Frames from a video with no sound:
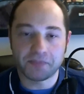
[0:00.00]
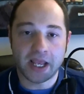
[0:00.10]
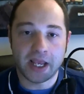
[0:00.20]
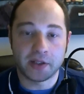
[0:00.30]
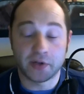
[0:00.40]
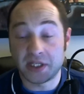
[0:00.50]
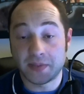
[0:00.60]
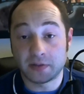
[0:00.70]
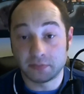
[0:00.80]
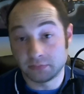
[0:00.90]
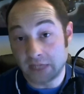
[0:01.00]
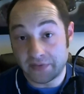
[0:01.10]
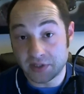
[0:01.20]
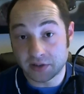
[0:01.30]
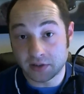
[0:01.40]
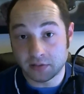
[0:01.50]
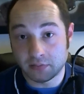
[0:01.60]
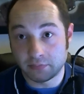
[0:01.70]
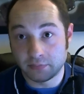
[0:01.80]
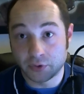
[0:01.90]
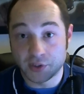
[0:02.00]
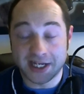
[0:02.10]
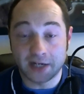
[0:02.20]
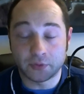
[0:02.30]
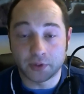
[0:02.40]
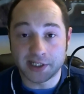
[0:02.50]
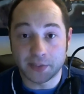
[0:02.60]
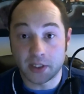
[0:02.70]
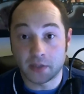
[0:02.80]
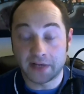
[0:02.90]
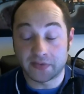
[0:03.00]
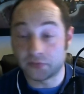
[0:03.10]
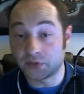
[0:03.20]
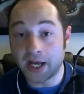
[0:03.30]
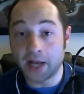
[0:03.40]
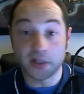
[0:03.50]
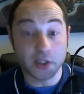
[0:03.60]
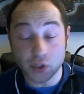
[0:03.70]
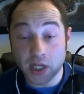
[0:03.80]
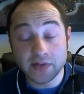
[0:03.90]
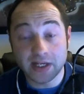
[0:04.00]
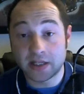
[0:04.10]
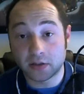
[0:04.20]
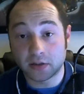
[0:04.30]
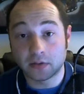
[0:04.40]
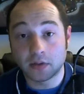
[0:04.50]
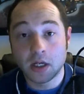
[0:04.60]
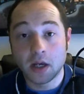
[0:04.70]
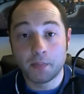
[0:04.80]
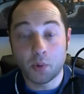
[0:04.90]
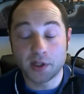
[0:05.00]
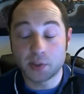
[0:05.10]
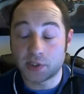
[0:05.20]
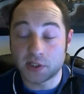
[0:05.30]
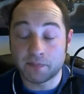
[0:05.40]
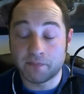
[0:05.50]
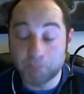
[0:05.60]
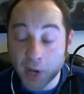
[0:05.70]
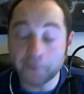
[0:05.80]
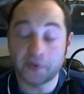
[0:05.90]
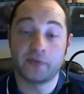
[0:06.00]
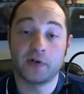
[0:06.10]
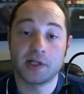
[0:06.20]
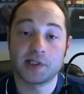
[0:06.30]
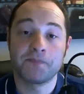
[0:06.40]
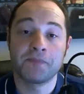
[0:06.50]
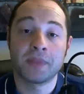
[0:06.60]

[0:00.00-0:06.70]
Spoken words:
And the great thing about, obviously, cruising out of Florida is that we don't have to fly. We can drive to any of the ports, which is perfect for us.